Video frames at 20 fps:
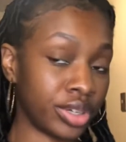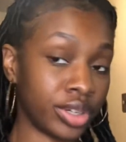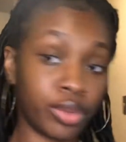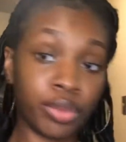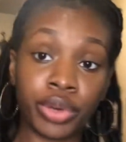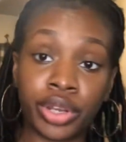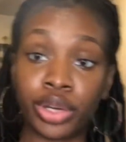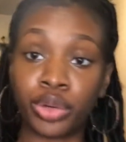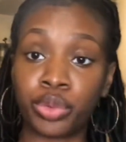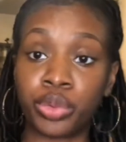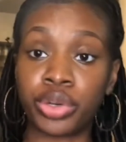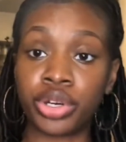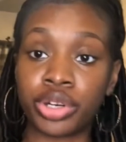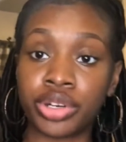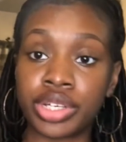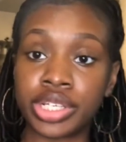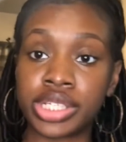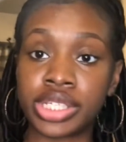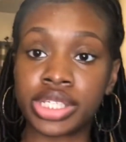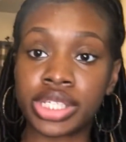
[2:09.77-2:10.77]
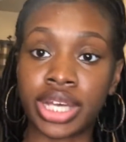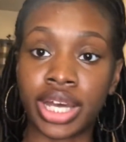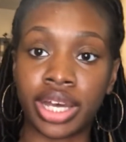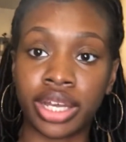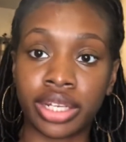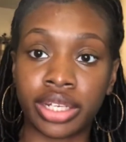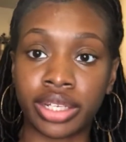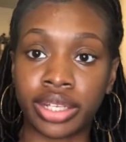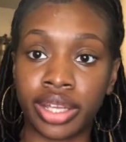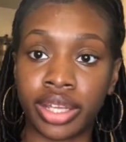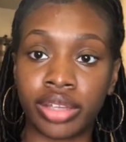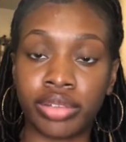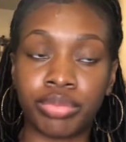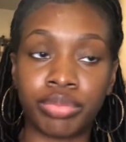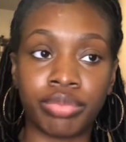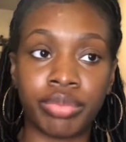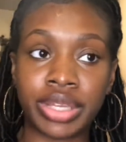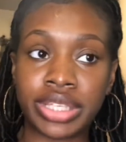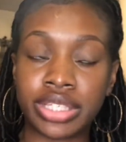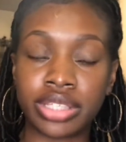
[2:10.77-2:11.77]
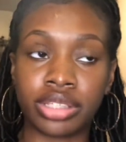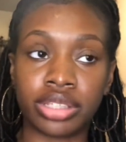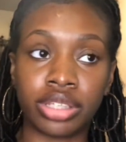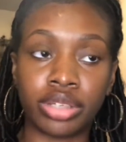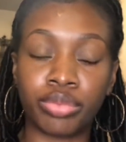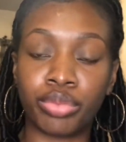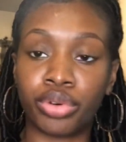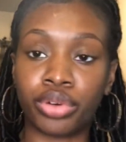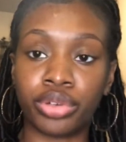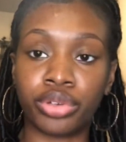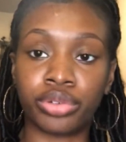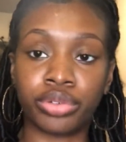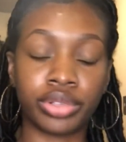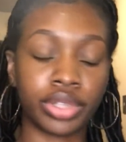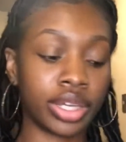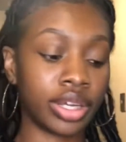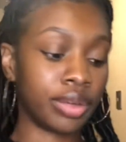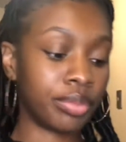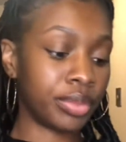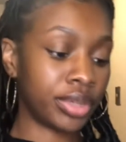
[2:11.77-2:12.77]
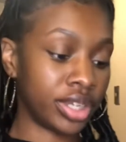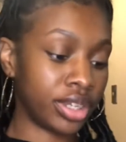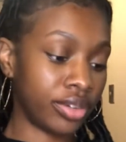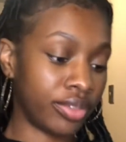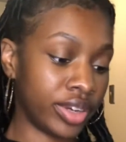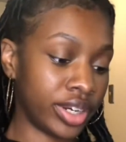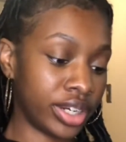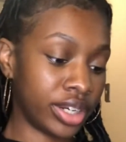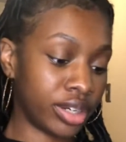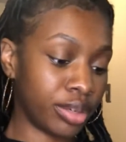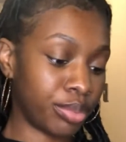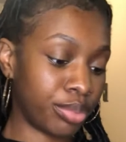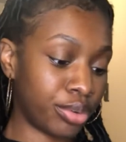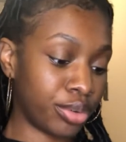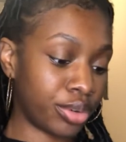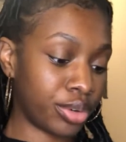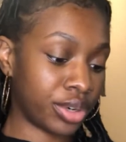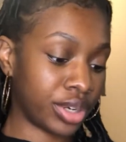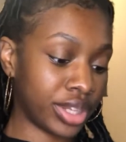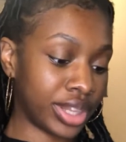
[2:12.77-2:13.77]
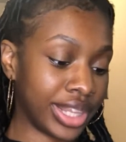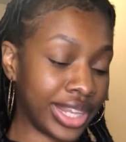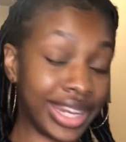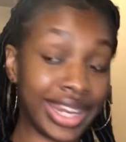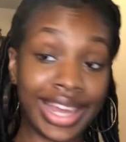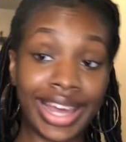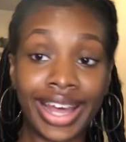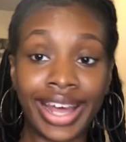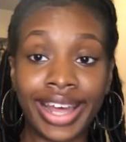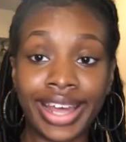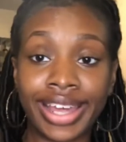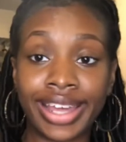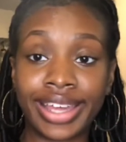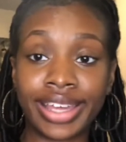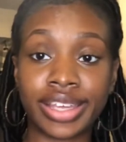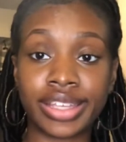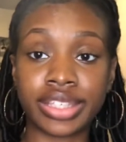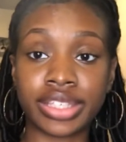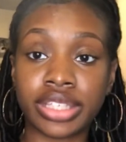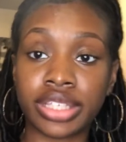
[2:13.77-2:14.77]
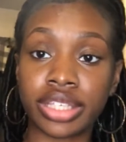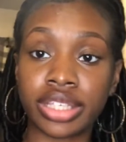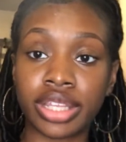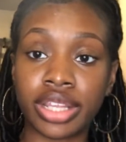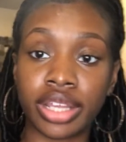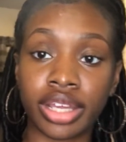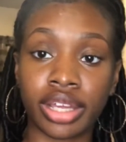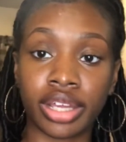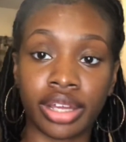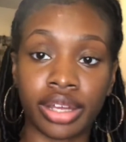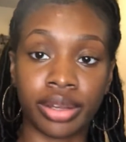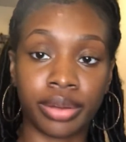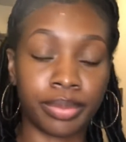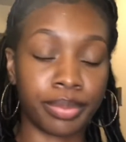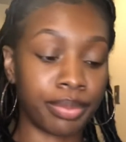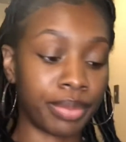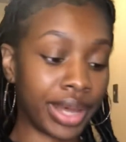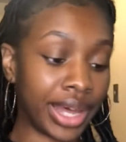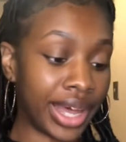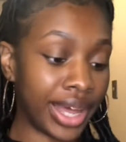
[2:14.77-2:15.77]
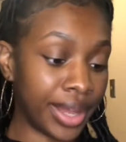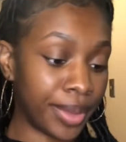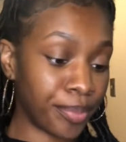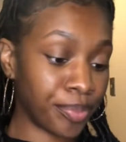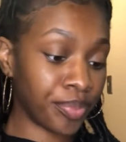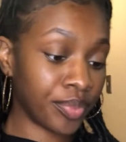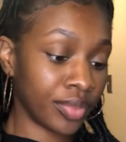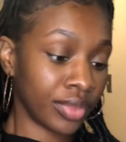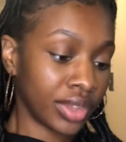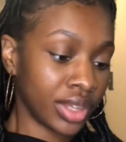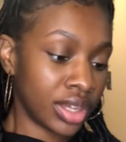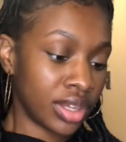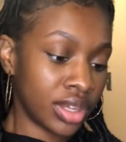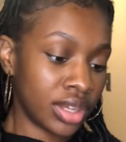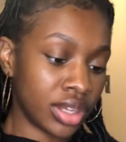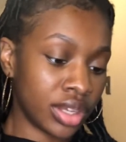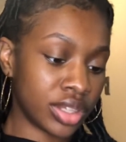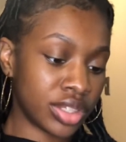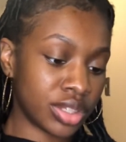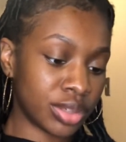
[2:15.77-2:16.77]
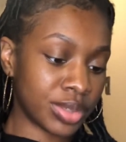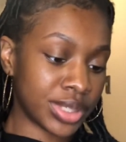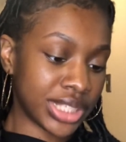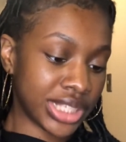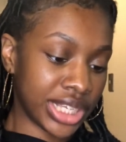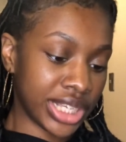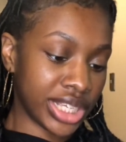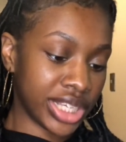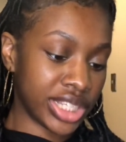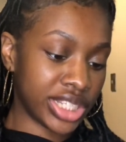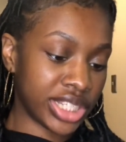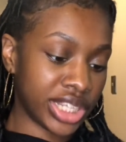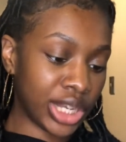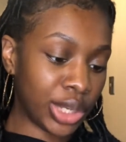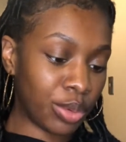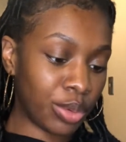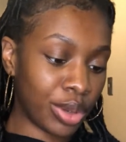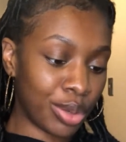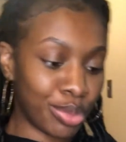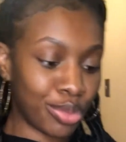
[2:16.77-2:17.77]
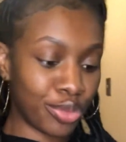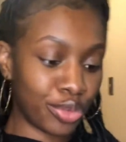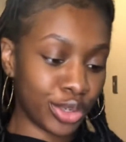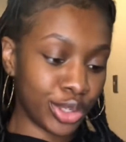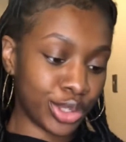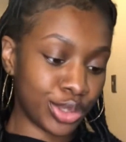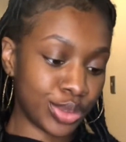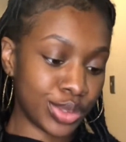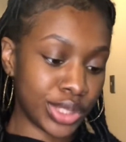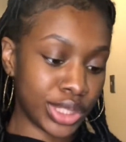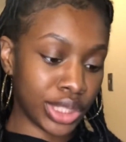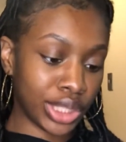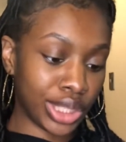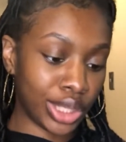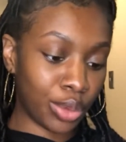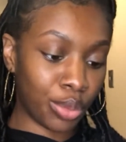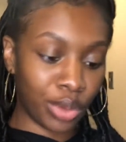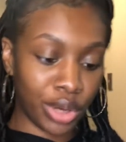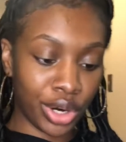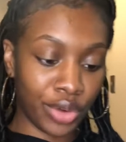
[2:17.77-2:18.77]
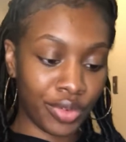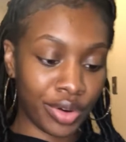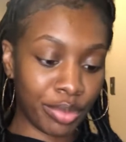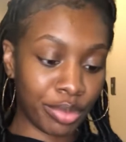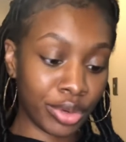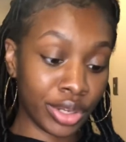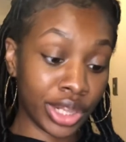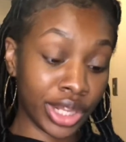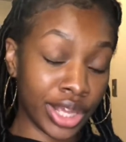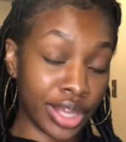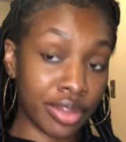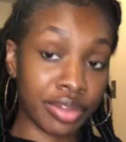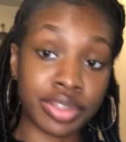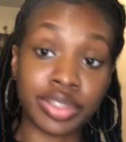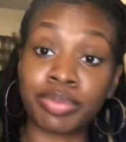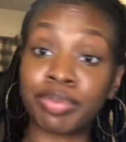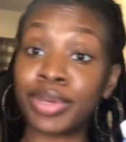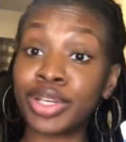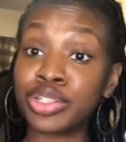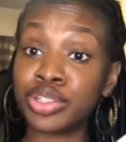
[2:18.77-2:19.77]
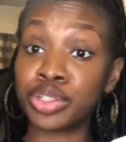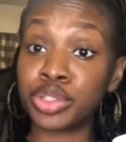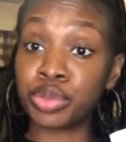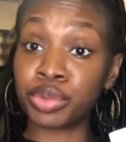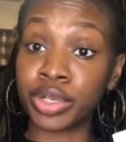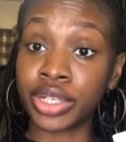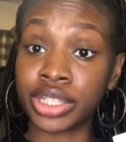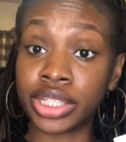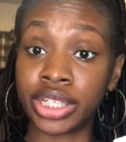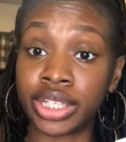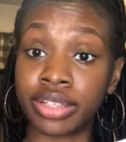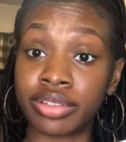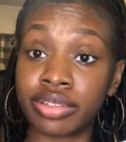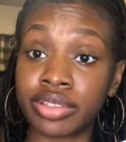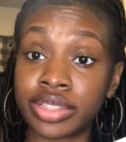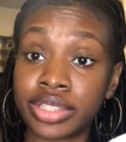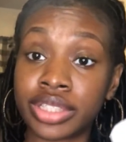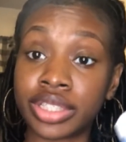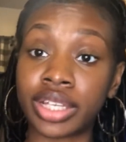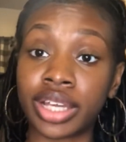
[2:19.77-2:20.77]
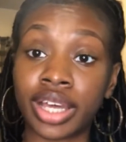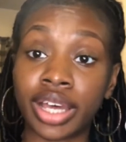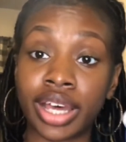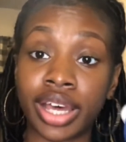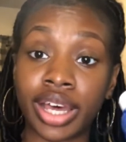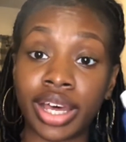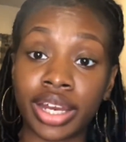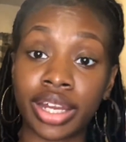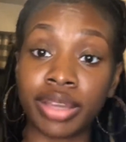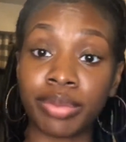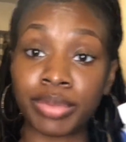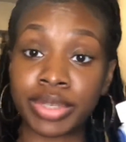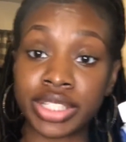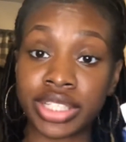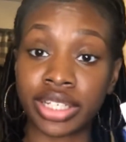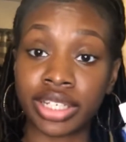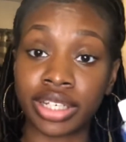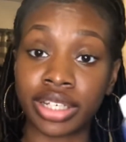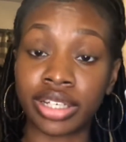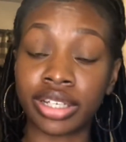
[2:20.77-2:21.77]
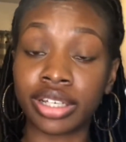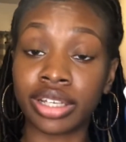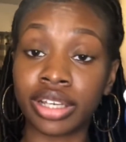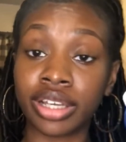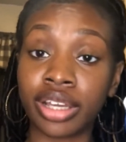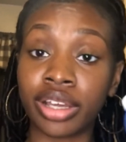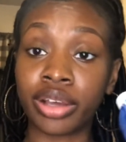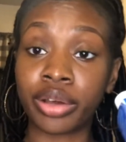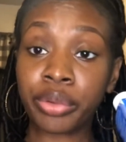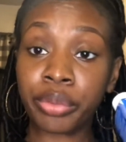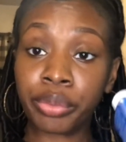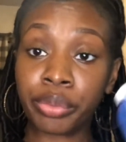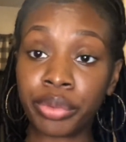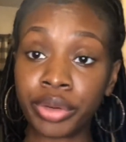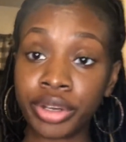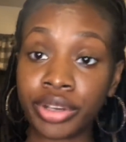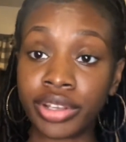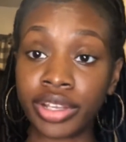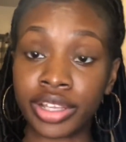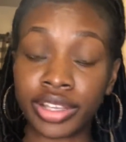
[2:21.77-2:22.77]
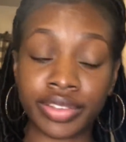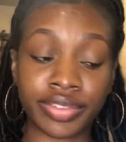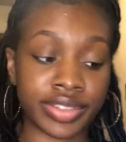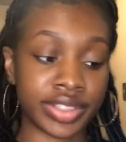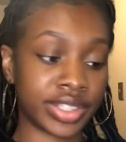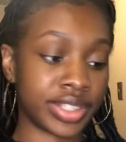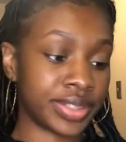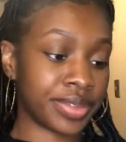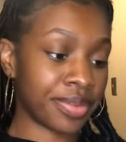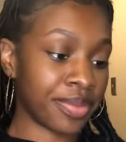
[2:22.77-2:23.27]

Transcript: Well, the water is kind of like basically boiled. I'm getting ready to pour the dye into the pot. So it says shake well before using, wear rubber gloves. Make sure you wear gloves. I didn't mention that. Wear gloves.